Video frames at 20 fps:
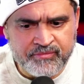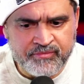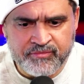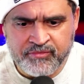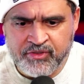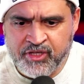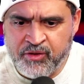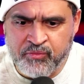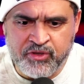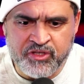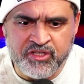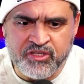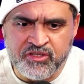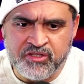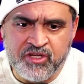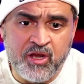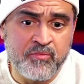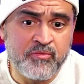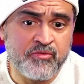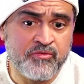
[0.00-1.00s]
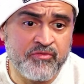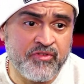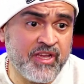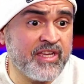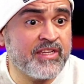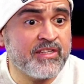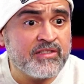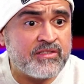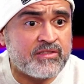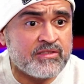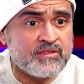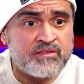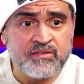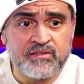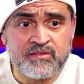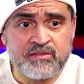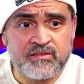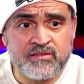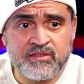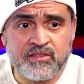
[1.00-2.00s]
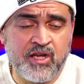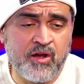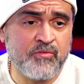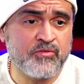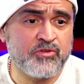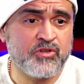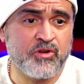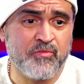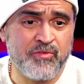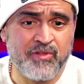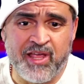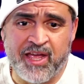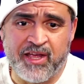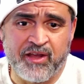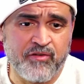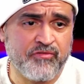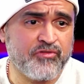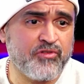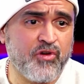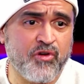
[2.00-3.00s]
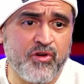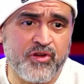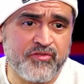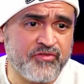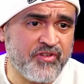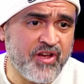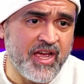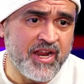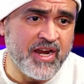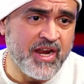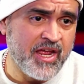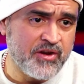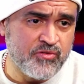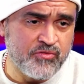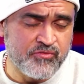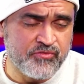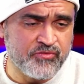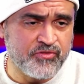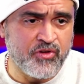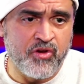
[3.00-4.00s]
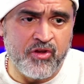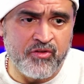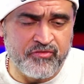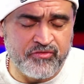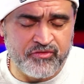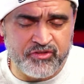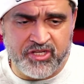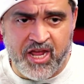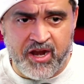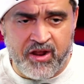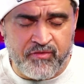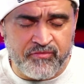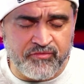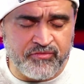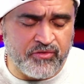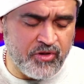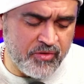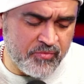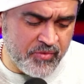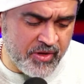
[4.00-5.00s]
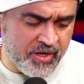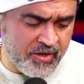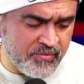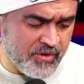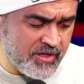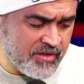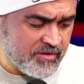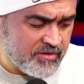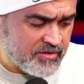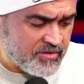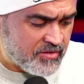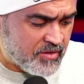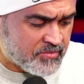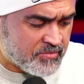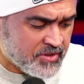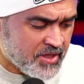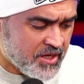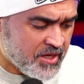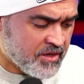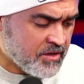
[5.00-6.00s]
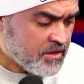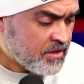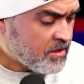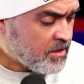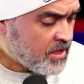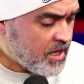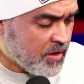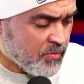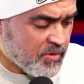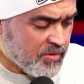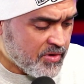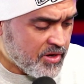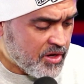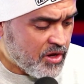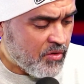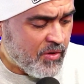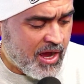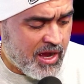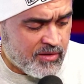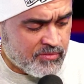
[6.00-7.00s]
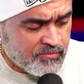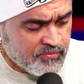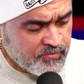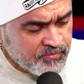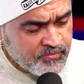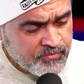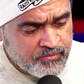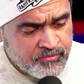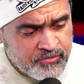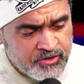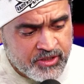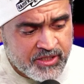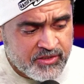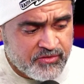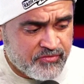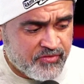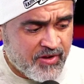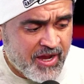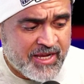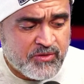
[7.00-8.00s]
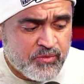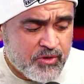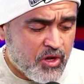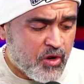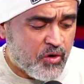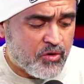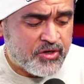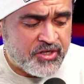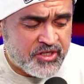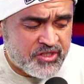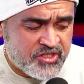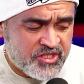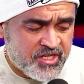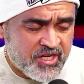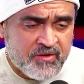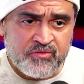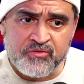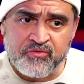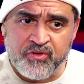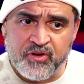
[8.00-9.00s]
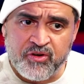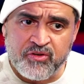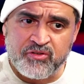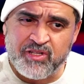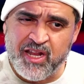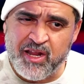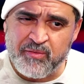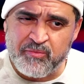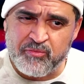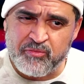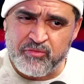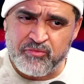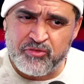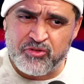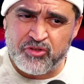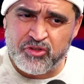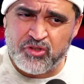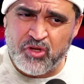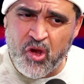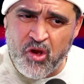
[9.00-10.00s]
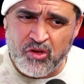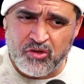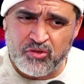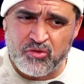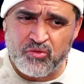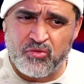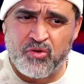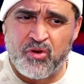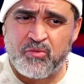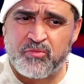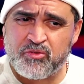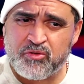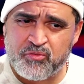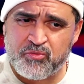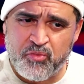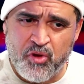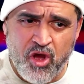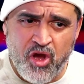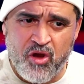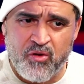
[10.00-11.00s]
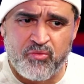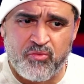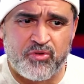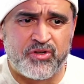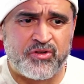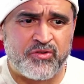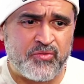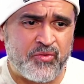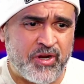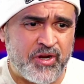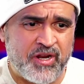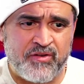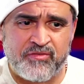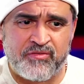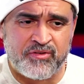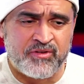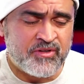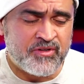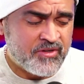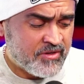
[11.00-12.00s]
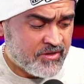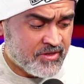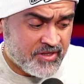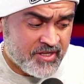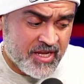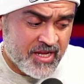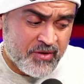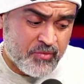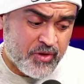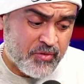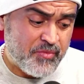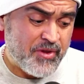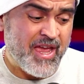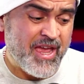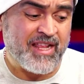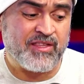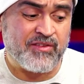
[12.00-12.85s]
And we just come to Vegas. Come to like a Floyd fight. I knew Floyd. Shout out Floyd Mayweather. You know what I'm saying? And we would go out to his fights. We go to the gyms first, let him talk to him, spar with it, whatever. Then we'd be at the